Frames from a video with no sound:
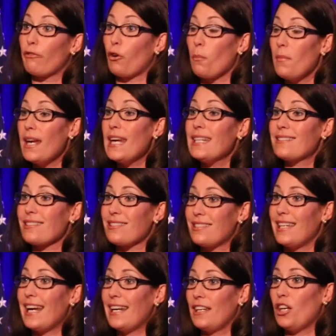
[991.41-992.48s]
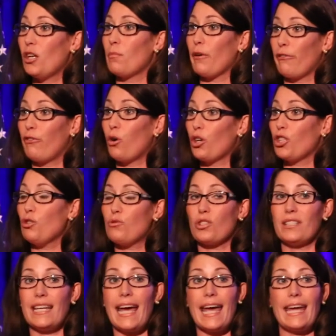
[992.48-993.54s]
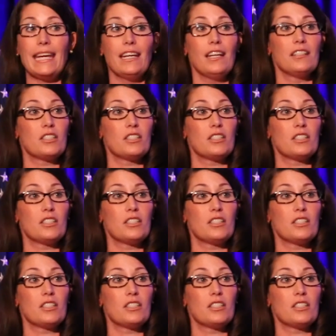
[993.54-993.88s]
for me to stand here before you today